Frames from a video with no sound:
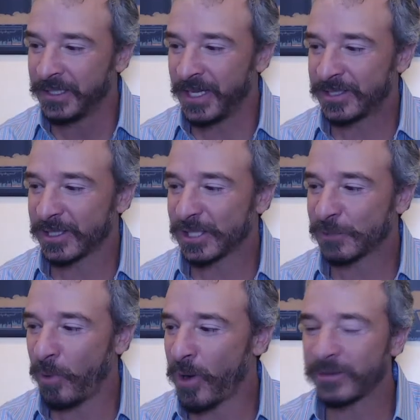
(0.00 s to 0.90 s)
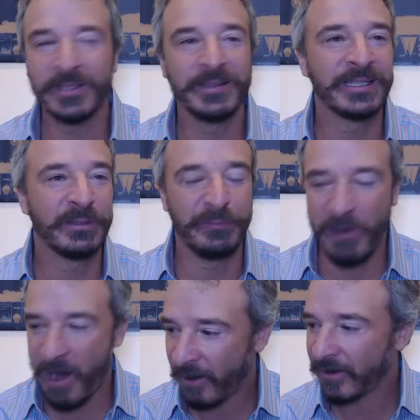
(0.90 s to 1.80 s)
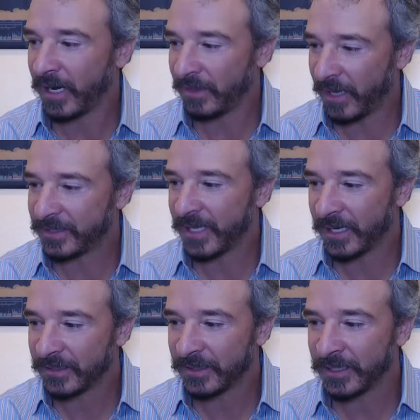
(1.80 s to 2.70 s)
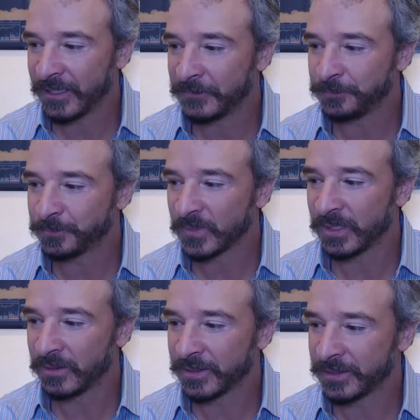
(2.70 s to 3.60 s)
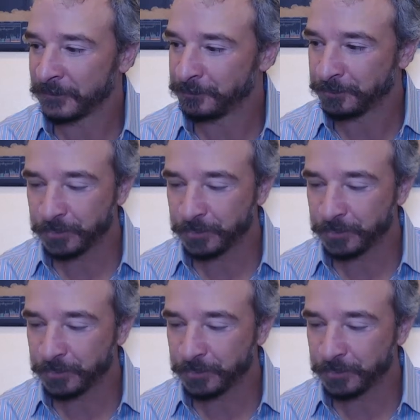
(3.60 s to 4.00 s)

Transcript: It's the spark that lit the fire. I like that. I'll look it up.